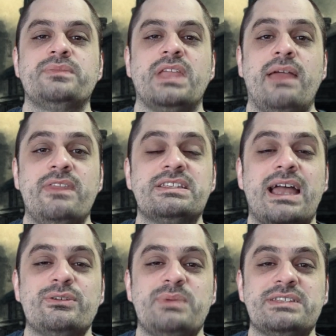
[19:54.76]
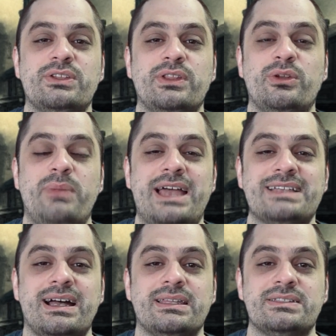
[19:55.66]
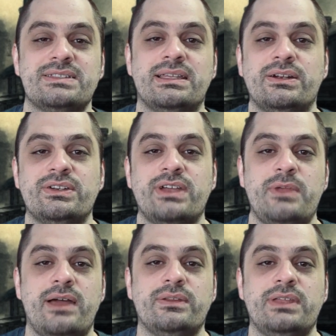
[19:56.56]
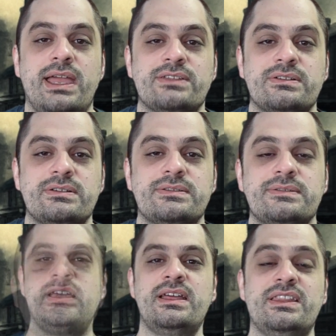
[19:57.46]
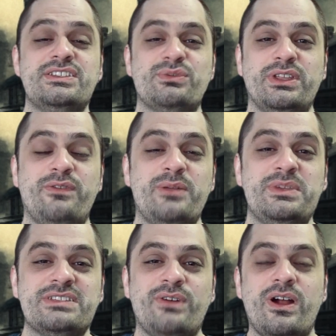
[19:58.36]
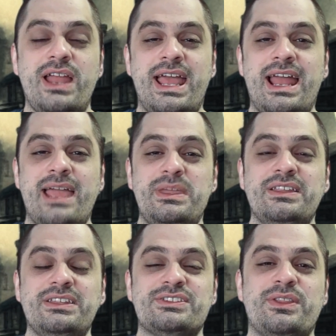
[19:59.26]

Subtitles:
And this guy was basically a little mascot that sat there and typed out the answers. This is a really fun piece of art, and I immediately start